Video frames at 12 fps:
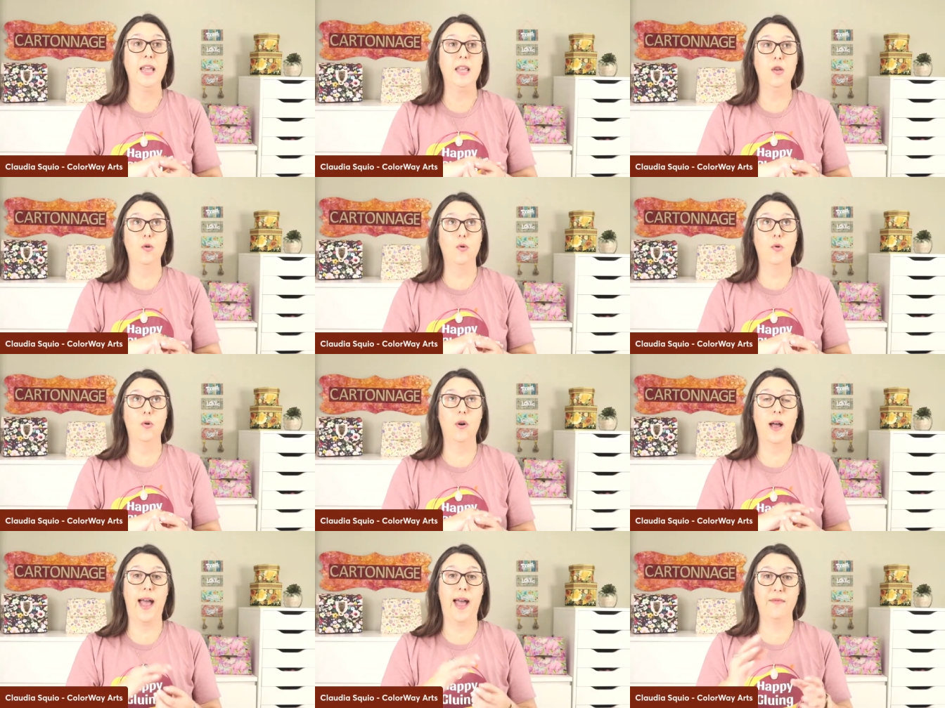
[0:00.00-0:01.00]
You
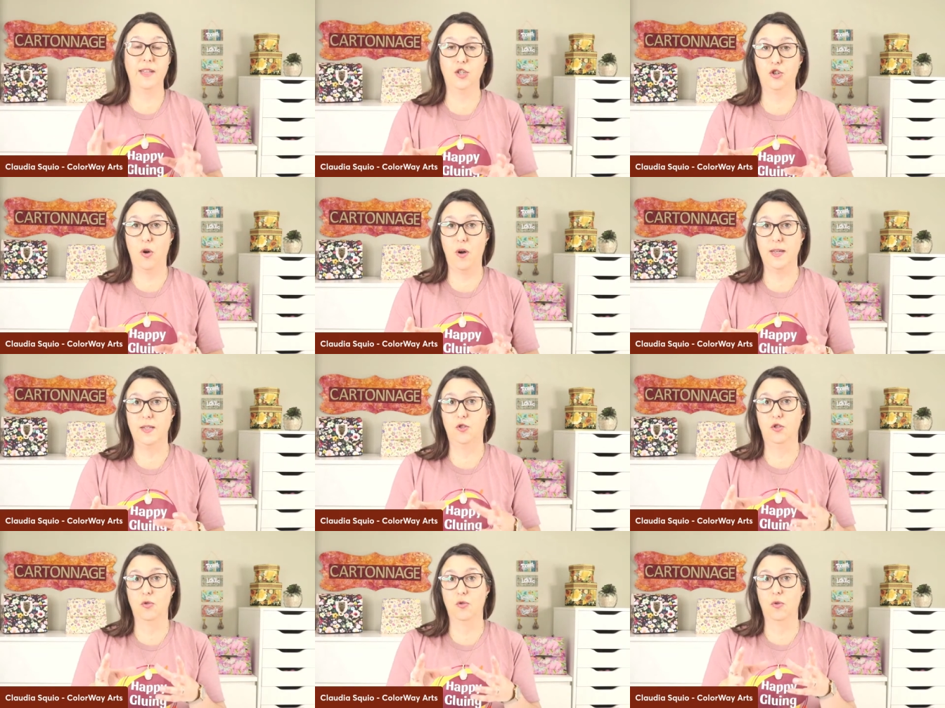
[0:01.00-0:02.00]
have the choice
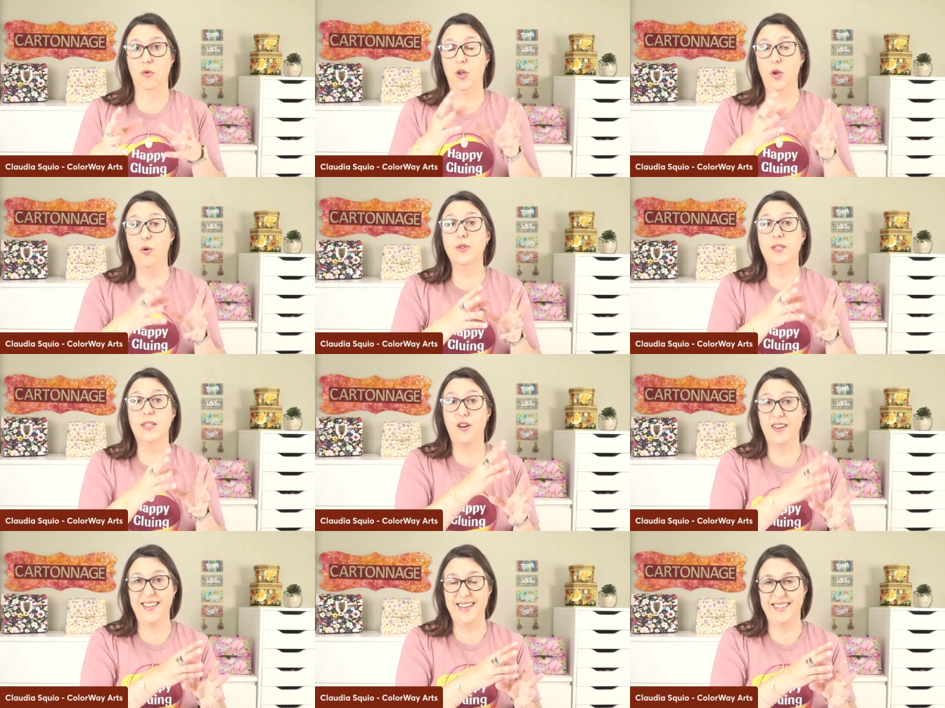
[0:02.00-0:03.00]
to use your
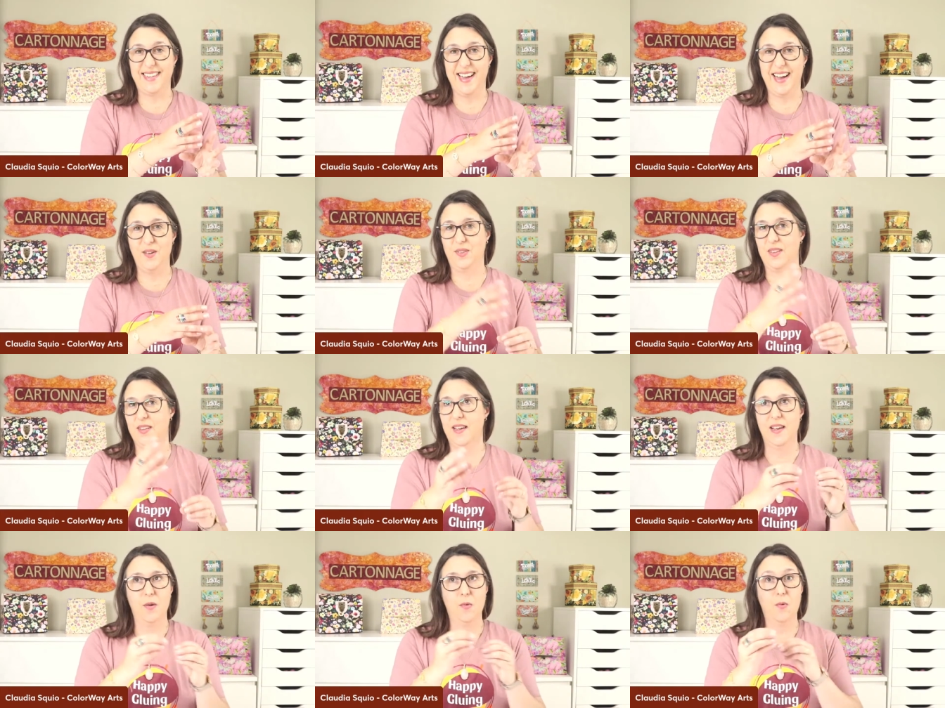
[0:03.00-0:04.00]
discount
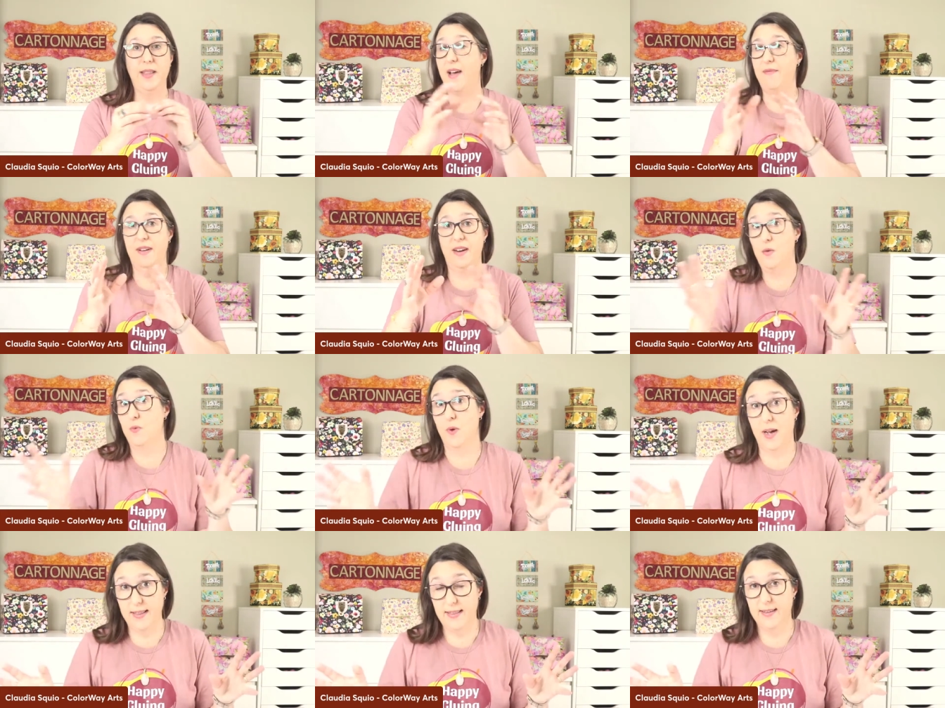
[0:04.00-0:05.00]
whenever you
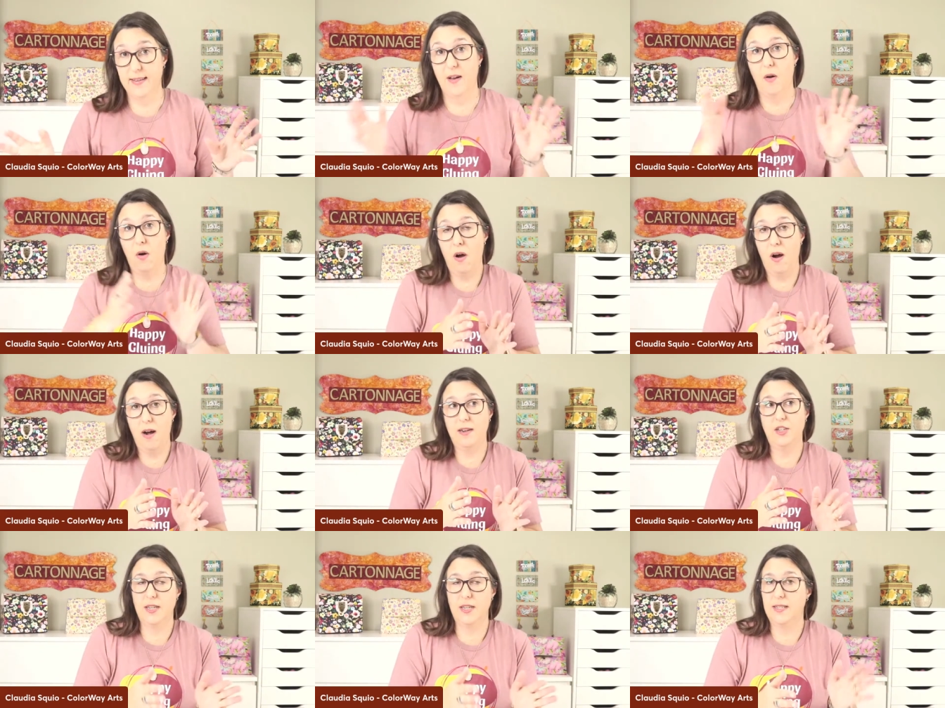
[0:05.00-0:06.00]
want or
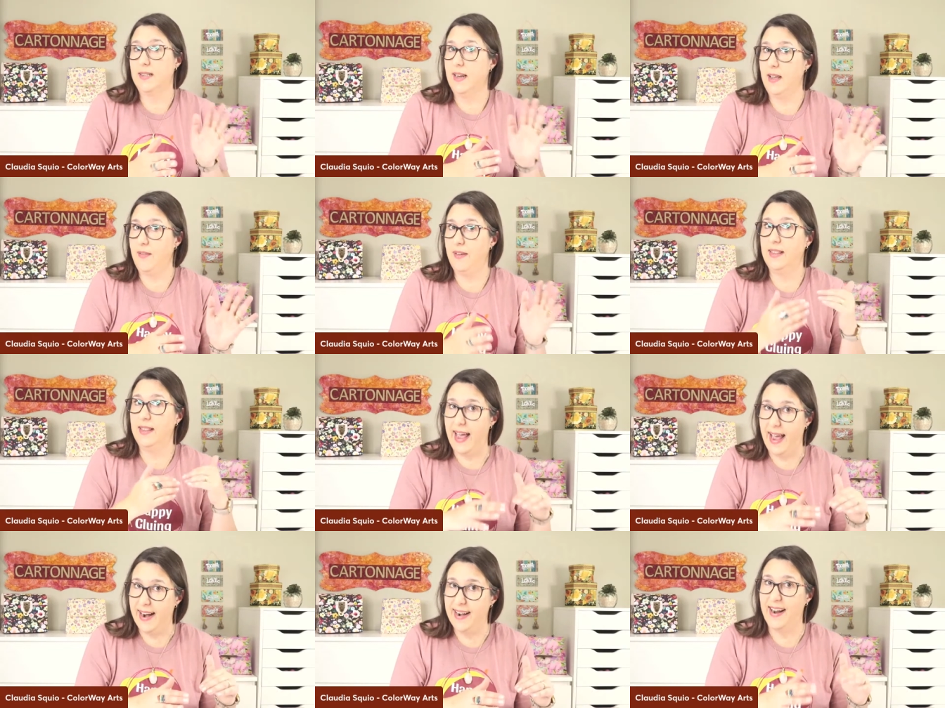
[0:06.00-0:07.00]
just leave it
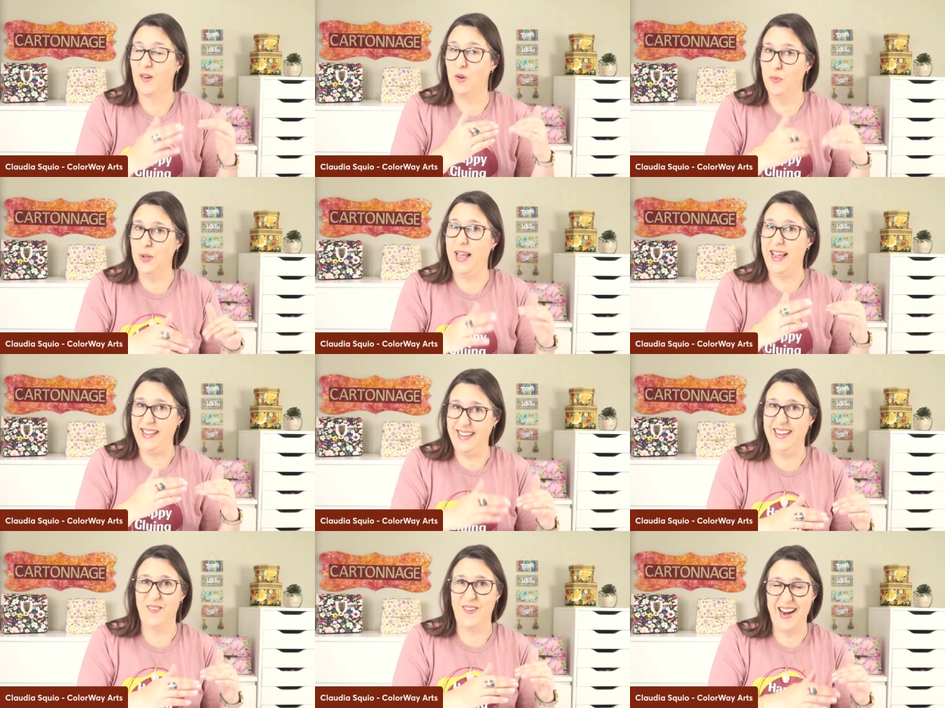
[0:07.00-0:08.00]
there
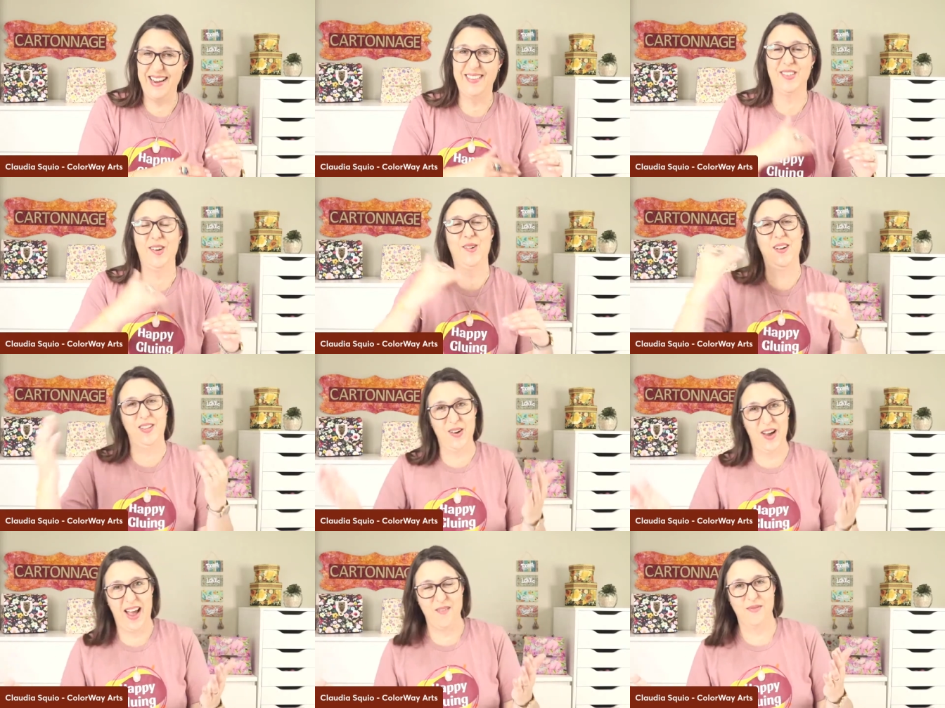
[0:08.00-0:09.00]
accumulating, right? So when you
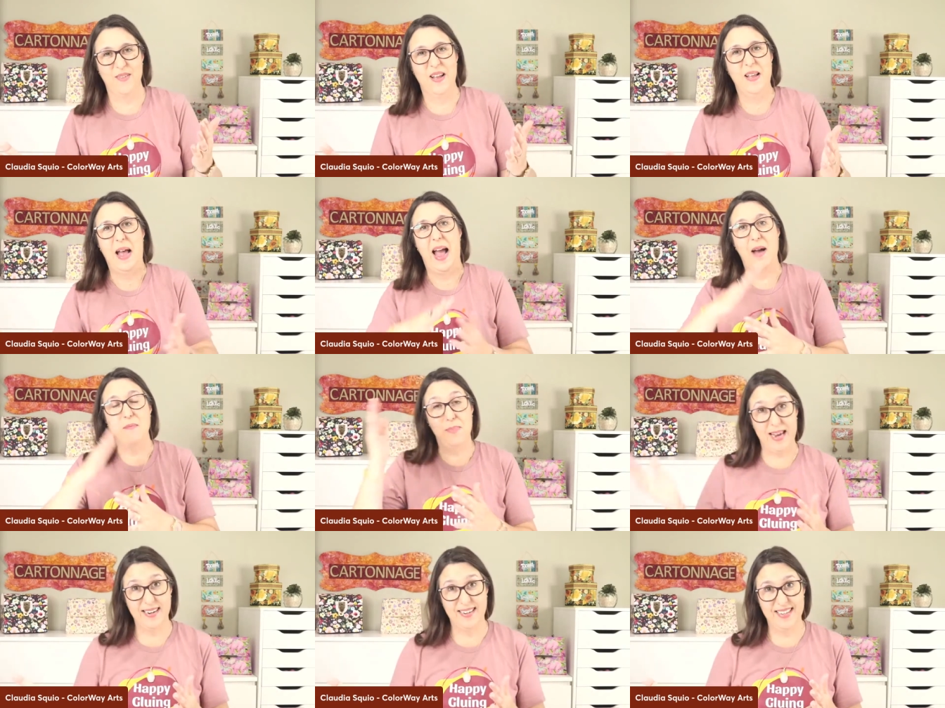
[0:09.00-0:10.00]
have a
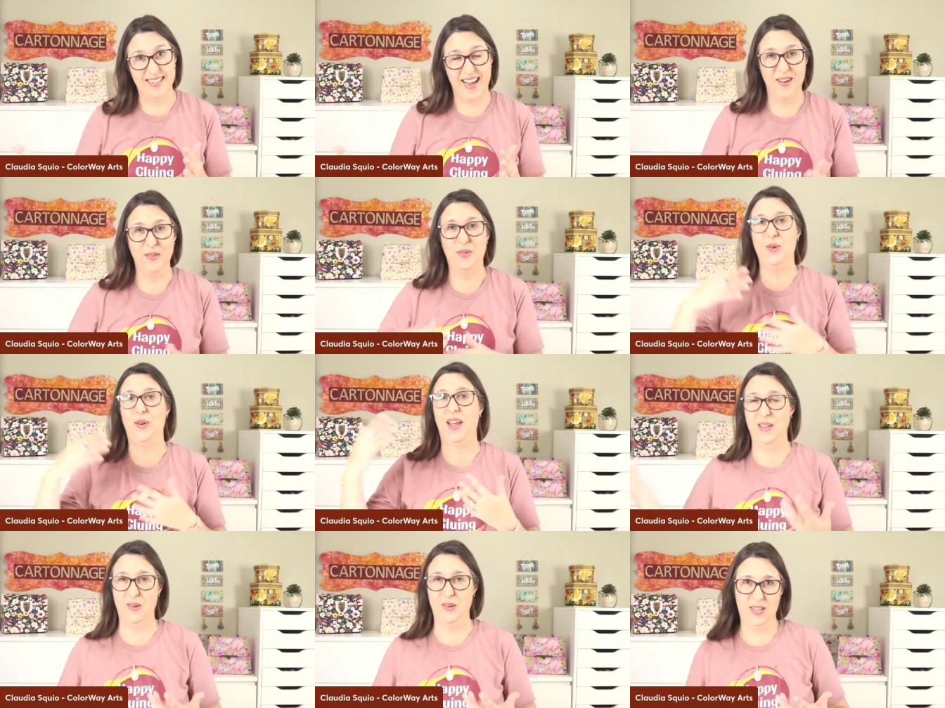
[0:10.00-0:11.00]
bigger discount, you
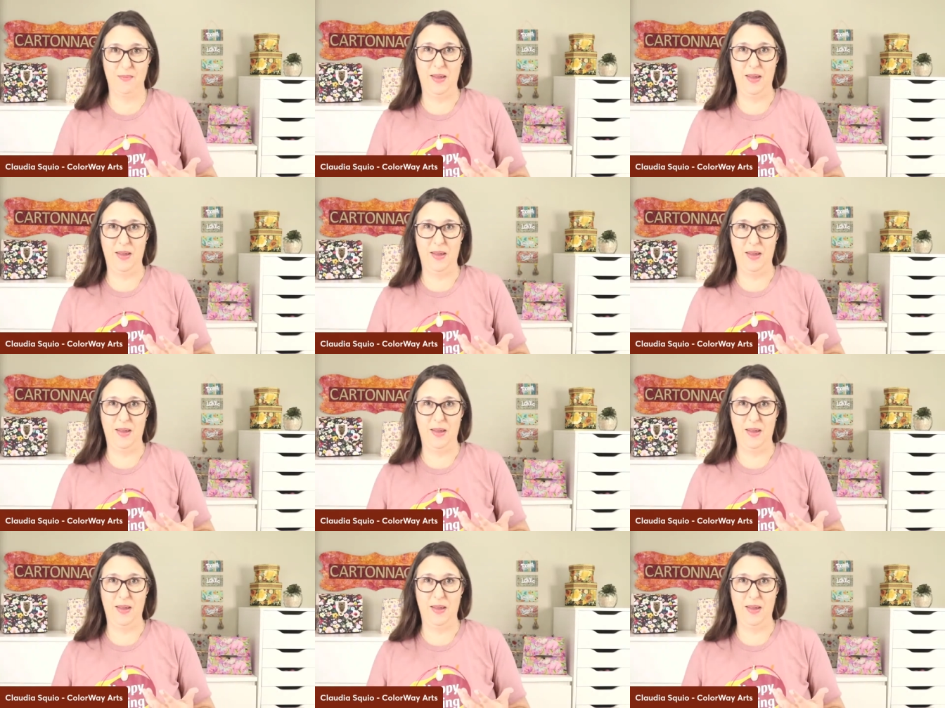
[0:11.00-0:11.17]
can use a